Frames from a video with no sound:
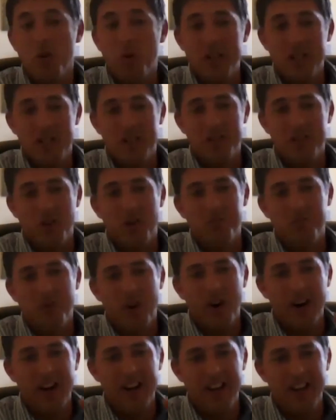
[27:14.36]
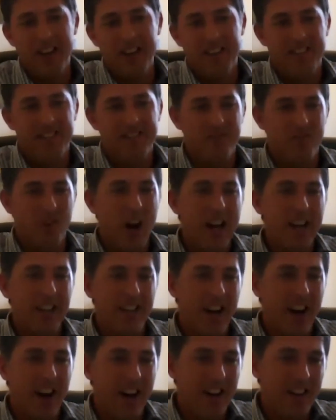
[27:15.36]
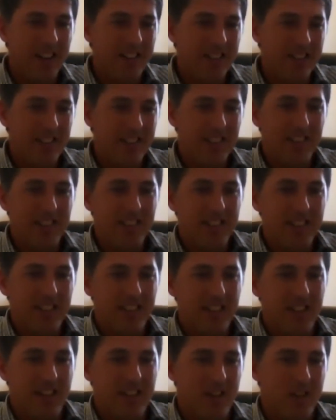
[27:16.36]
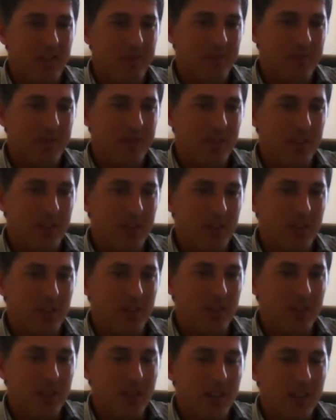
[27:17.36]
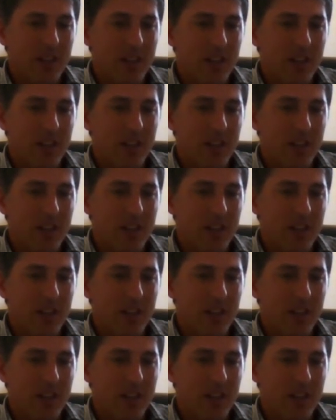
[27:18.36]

always on my radar to